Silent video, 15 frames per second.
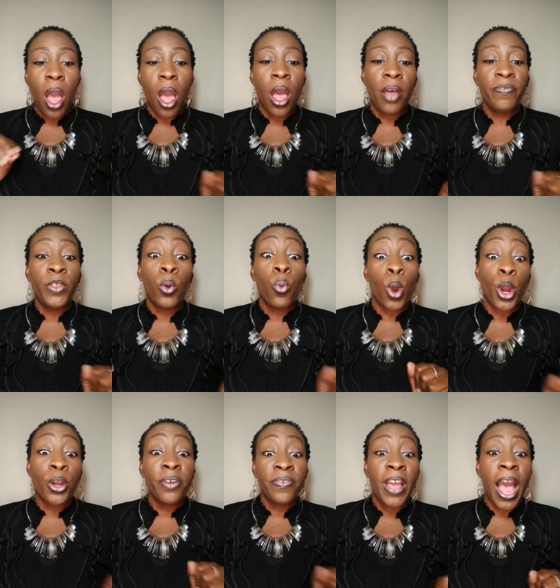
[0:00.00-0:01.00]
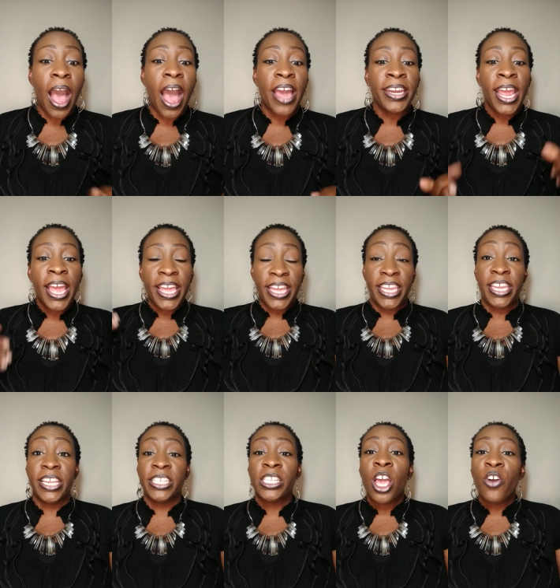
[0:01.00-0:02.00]
of the word of God
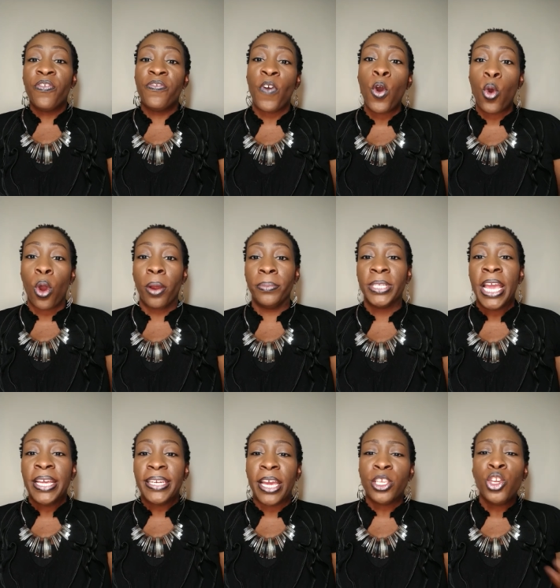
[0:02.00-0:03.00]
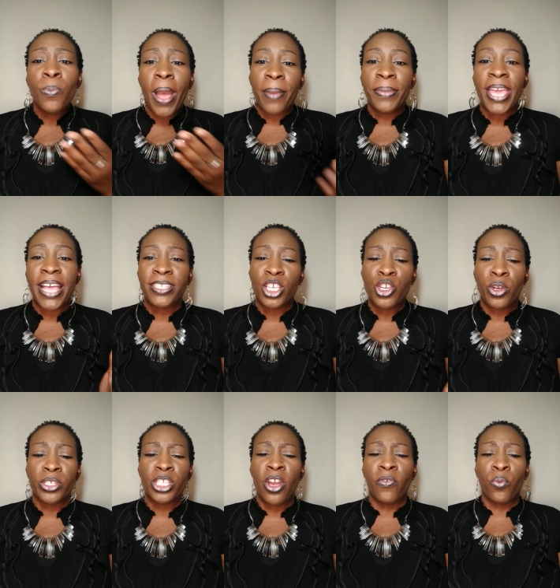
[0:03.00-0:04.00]
is formed. Now you might be asking
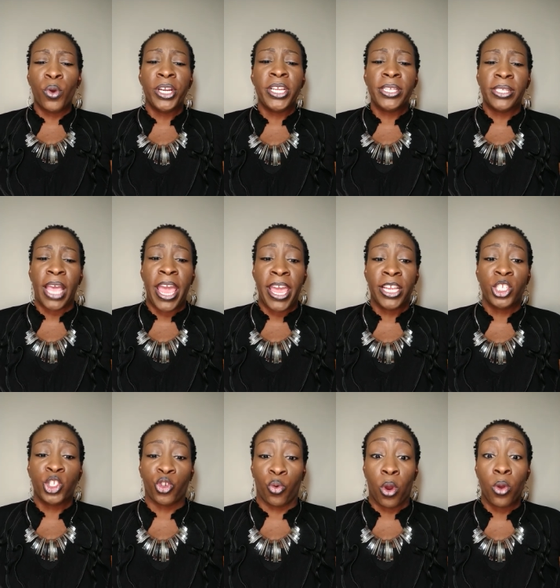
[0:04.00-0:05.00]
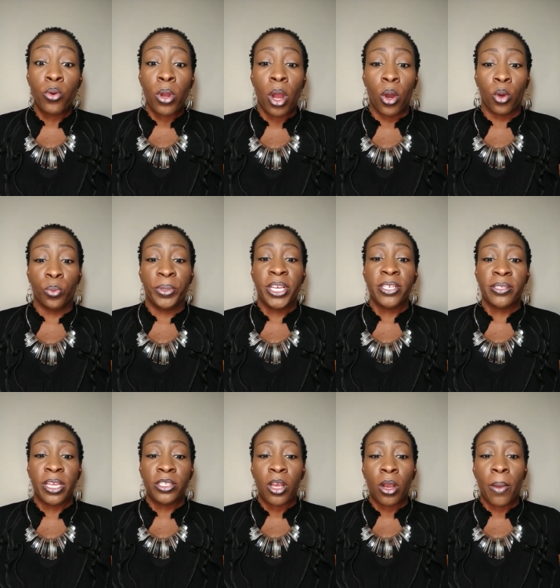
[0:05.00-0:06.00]
yourself, what is a stronghold? Because
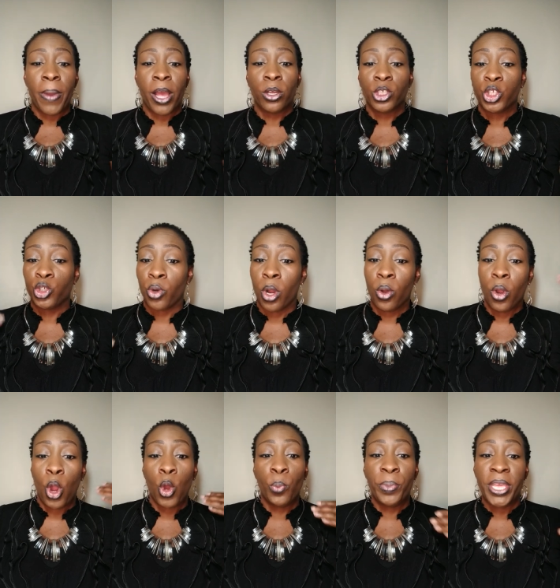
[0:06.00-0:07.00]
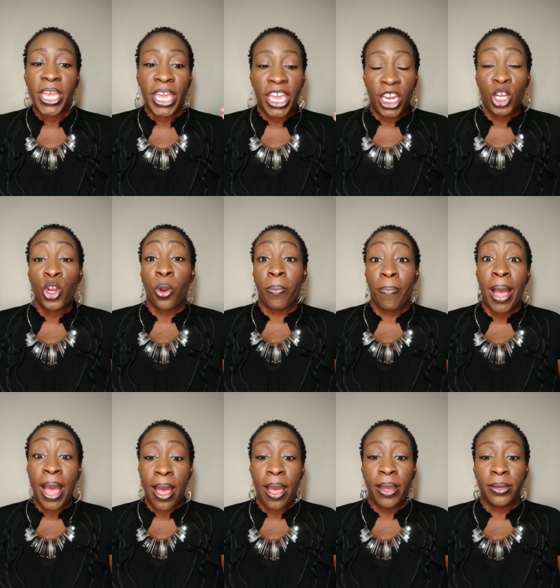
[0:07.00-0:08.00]
they talk about a stronghold being in your
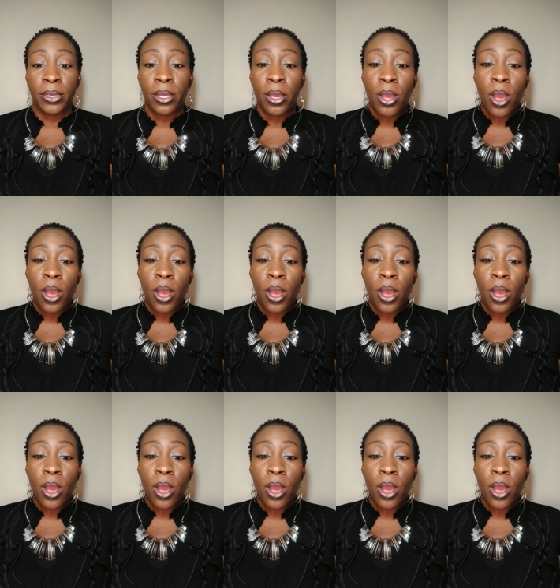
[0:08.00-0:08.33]
mind.